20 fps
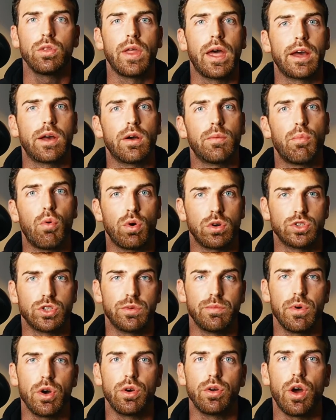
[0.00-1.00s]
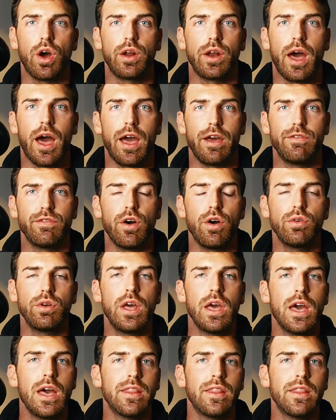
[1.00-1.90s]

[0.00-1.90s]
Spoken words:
like portrait mode on iPhone,